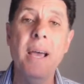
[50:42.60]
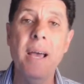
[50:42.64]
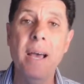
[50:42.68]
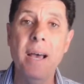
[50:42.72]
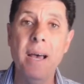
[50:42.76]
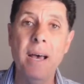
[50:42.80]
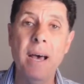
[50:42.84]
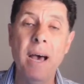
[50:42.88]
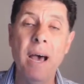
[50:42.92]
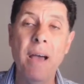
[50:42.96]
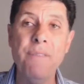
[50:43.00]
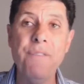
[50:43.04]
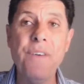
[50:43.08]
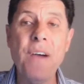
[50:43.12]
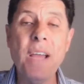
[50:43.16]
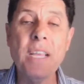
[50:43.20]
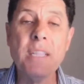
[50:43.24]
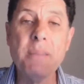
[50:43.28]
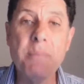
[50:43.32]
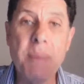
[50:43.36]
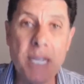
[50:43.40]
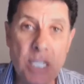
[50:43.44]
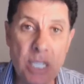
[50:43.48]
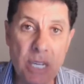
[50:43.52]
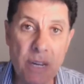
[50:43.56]
I find
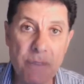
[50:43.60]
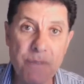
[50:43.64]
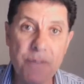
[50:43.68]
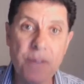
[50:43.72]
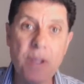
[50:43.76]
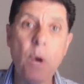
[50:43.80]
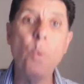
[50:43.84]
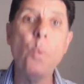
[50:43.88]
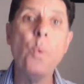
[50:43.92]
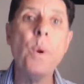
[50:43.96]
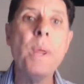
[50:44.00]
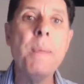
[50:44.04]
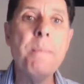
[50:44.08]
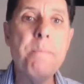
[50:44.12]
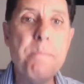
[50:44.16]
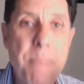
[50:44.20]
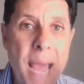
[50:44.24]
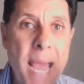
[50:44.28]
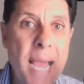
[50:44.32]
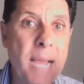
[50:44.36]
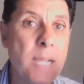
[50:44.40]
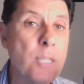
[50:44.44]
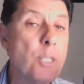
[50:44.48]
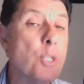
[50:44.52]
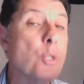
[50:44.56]
myself going
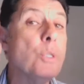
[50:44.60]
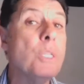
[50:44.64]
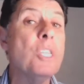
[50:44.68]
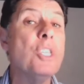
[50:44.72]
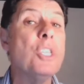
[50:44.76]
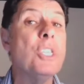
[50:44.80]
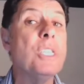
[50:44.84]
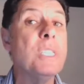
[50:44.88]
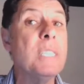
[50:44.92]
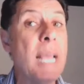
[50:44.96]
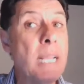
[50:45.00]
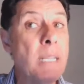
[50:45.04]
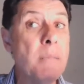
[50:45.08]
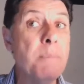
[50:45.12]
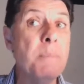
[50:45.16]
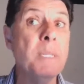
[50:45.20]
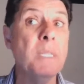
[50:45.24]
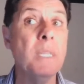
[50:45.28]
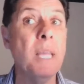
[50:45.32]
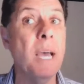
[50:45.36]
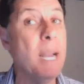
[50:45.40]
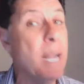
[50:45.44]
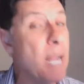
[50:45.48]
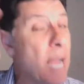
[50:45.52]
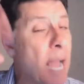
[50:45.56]
back to the statement
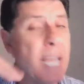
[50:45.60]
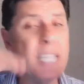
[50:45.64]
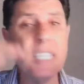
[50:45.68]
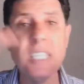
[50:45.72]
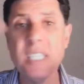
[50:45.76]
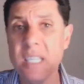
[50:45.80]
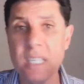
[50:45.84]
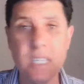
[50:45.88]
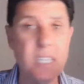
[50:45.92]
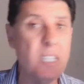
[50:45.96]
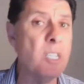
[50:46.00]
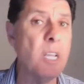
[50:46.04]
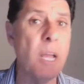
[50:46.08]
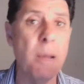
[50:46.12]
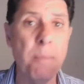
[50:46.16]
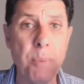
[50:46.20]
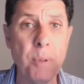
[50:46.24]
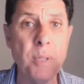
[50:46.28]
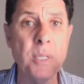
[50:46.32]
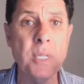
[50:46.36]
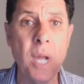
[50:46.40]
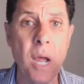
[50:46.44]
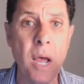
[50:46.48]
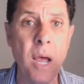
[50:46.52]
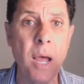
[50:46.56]
that I said it a couple
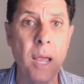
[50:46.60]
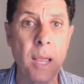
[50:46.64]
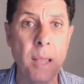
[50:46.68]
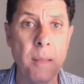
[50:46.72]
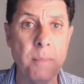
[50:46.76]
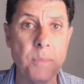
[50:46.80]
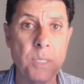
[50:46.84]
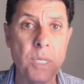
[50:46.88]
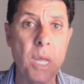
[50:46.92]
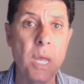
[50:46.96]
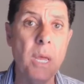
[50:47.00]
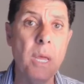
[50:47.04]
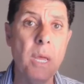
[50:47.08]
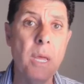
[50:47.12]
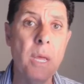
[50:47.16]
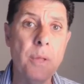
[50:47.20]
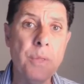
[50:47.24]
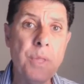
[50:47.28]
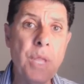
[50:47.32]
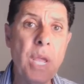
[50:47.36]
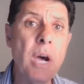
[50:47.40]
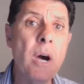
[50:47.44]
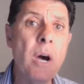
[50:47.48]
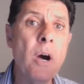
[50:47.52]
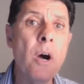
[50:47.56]
times.
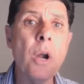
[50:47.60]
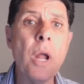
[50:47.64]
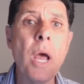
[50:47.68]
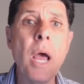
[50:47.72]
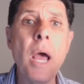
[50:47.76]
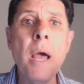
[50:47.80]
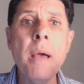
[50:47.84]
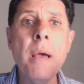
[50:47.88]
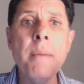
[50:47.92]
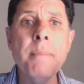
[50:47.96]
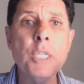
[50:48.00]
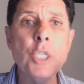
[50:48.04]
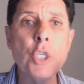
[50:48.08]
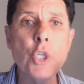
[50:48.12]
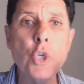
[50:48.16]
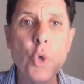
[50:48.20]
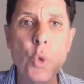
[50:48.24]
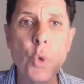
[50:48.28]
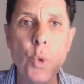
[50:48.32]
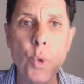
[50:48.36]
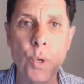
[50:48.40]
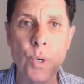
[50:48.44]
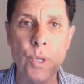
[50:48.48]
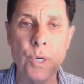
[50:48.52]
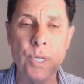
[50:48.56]
There are
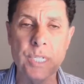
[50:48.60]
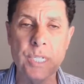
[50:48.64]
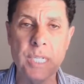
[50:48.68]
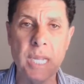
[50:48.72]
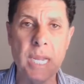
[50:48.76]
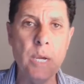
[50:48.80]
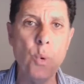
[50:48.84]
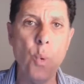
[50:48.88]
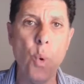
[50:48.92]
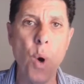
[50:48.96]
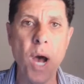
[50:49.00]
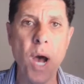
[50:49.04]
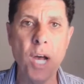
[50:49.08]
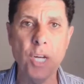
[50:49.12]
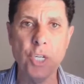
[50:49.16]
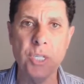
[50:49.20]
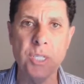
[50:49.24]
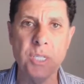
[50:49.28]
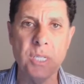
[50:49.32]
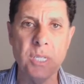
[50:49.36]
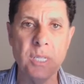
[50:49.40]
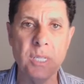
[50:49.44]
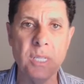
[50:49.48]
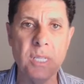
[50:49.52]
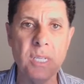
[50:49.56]
amateurs in
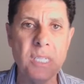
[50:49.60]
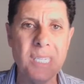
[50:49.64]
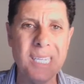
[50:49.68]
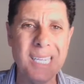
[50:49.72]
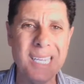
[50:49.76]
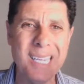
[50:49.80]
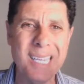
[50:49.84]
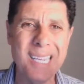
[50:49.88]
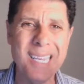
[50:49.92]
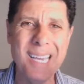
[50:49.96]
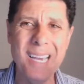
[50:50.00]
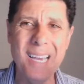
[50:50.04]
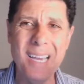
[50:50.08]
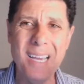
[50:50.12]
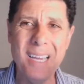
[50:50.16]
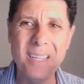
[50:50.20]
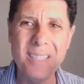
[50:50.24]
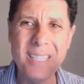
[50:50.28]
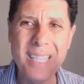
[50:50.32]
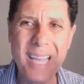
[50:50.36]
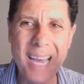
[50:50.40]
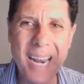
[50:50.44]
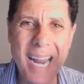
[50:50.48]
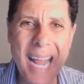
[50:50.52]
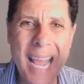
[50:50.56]
Washington, D.C.
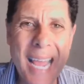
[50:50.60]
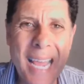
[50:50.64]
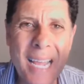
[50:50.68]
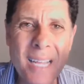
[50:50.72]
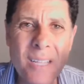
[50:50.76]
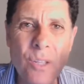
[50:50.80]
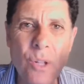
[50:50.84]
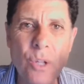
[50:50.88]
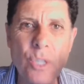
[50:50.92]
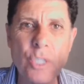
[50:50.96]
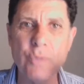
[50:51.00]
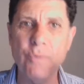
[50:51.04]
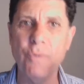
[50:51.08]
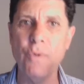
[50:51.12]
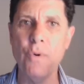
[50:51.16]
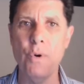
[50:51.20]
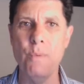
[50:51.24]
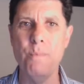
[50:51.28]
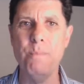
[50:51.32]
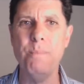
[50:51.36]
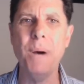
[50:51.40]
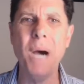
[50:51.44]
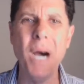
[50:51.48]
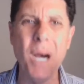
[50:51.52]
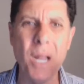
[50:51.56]
that handles foreign
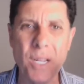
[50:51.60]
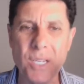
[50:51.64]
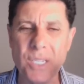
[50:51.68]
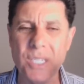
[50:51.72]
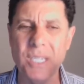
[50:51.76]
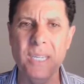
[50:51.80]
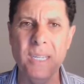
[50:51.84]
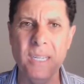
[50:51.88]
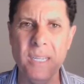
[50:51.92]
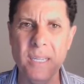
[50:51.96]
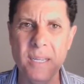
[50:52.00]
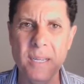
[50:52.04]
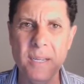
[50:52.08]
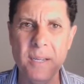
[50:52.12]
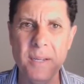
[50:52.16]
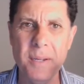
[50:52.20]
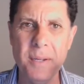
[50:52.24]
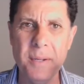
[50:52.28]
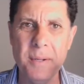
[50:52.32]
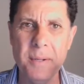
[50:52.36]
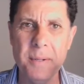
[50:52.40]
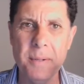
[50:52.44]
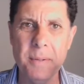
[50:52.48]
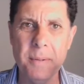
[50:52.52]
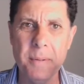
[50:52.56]
policy
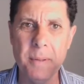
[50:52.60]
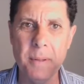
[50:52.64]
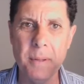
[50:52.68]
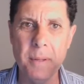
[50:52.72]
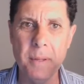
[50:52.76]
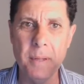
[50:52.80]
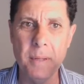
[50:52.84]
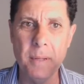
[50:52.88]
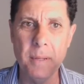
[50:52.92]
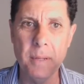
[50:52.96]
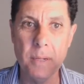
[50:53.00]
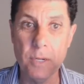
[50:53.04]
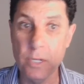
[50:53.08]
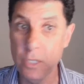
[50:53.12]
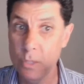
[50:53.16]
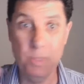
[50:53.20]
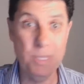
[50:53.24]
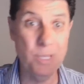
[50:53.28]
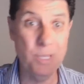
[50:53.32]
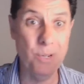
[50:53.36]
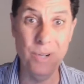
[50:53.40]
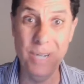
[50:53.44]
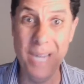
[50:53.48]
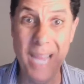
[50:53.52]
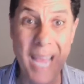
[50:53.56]
because we
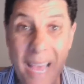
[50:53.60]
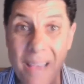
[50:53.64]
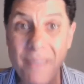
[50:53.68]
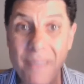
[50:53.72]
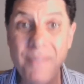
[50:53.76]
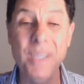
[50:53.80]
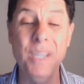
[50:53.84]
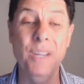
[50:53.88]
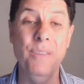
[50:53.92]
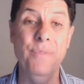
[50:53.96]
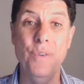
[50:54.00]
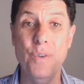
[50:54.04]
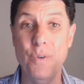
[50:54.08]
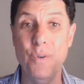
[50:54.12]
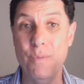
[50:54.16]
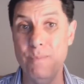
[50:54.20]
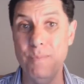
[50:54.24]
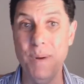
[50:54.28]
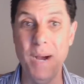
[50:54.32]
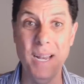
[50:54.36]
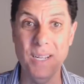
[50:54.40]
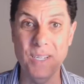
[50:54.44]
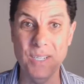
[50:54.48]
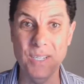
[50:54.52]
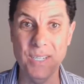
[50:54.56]
don't have any foreign
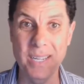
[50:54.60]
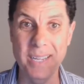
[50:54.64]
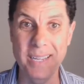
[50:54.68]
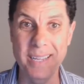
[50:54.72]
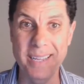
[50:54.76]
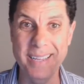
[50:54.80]
policy.